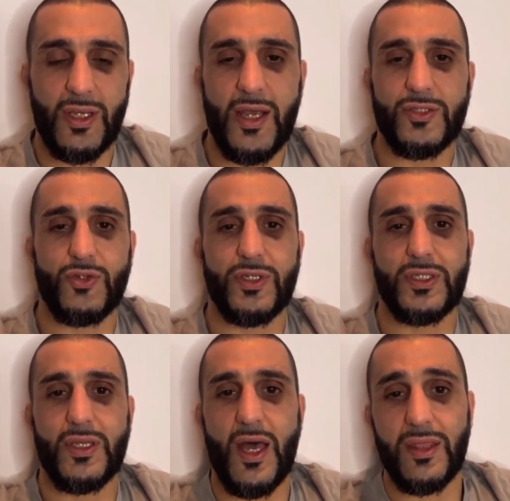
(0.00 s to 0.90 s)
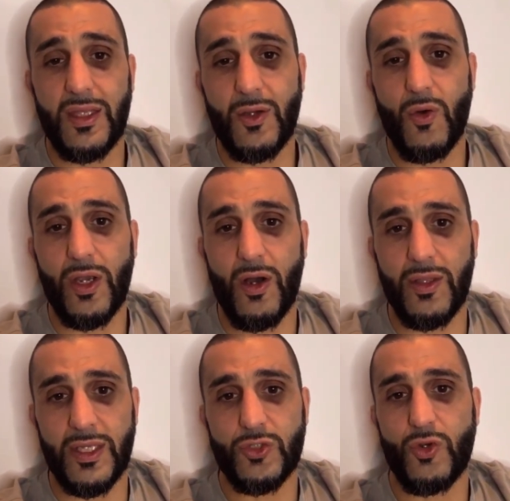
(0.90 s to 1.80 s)
The guys, there is nothing going
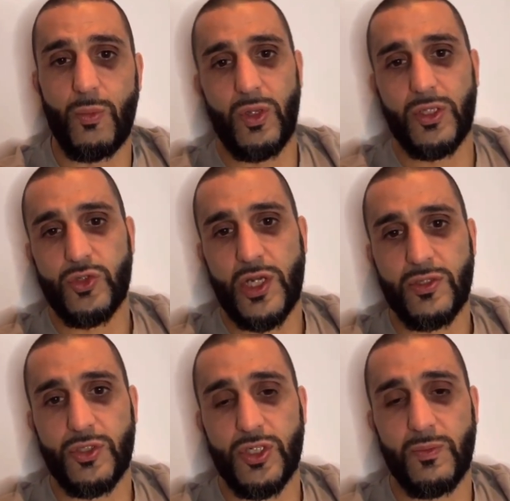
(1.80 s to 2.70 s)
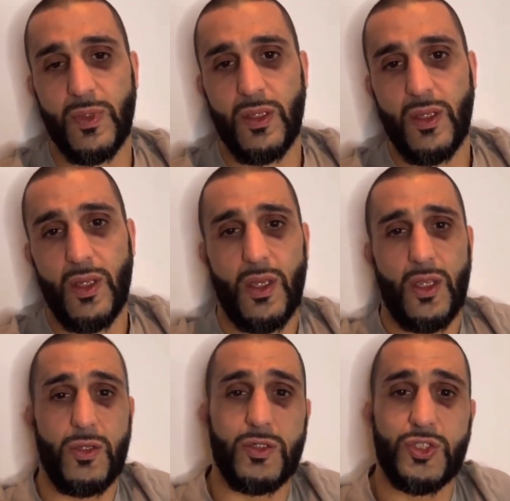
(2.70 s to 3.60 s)
on that's criminal at TriStar Gym.
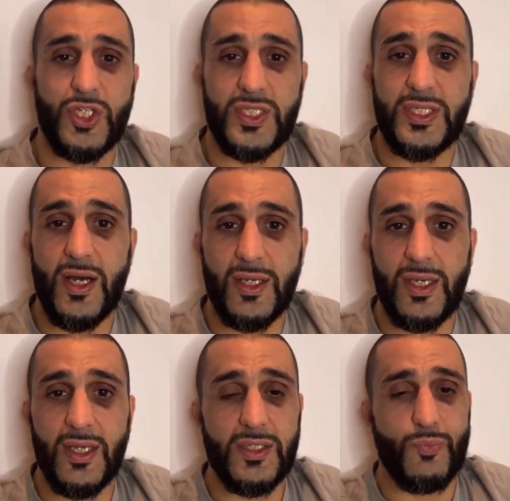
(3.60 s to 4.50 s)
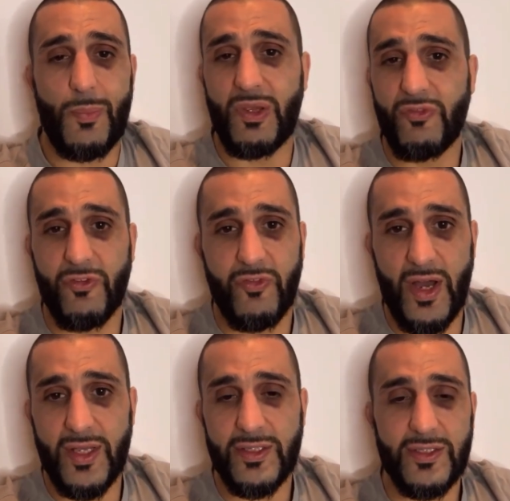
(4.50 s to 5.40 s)
There is just young kids prepping for
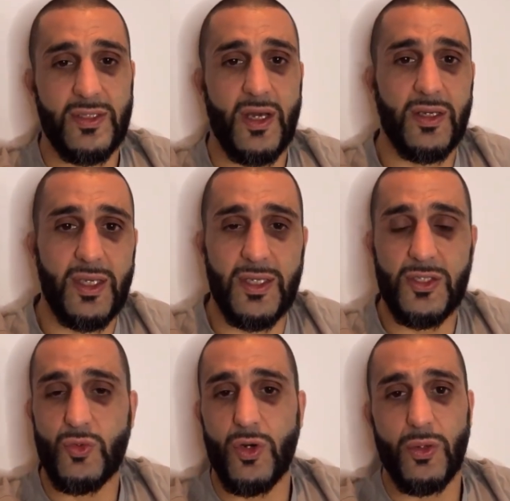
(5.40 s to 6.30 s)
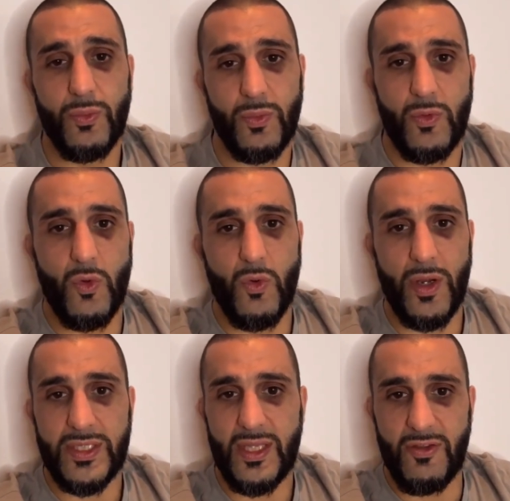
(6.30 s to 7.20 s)
fights, young kids who
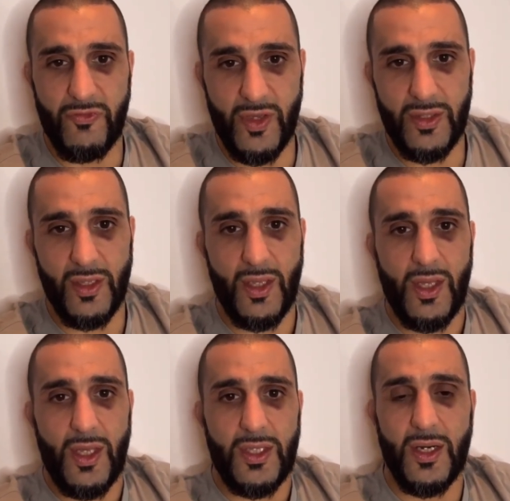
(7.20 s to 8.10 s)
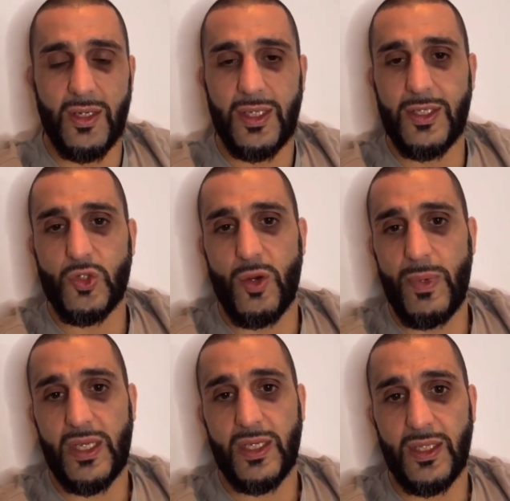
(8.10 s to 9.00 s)
want to stay fit, young kids who are
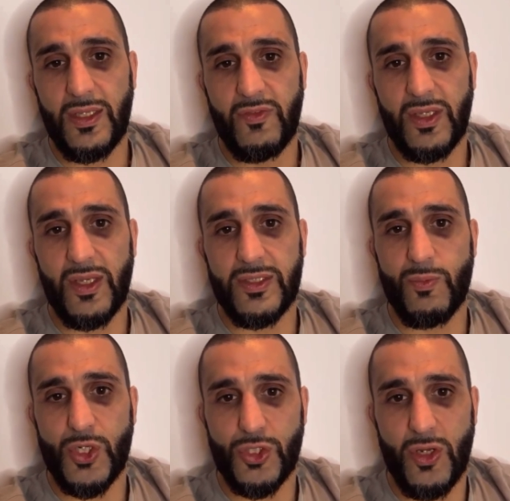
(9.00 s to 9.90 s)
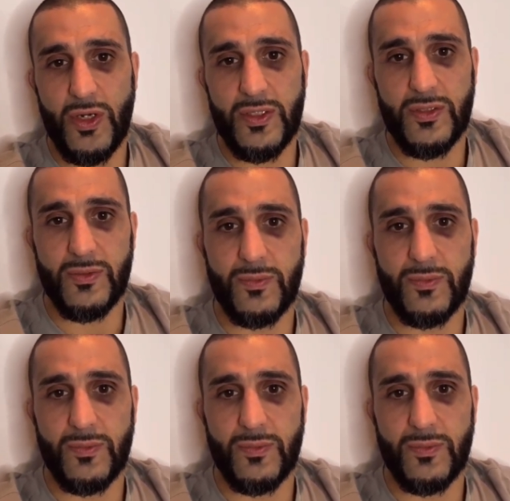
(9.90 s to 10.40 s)
making a living as martial artists.